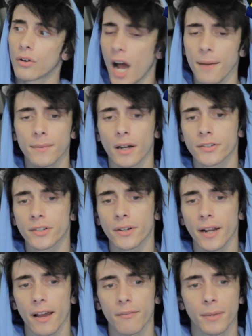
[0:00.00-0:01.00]
I'm not sure
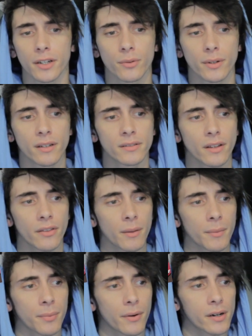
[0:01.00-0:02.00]
I have been to a Disney
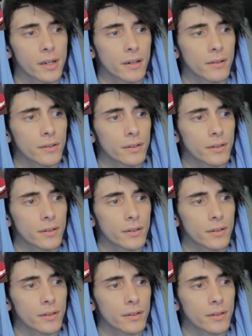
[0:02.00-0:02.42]
themed party.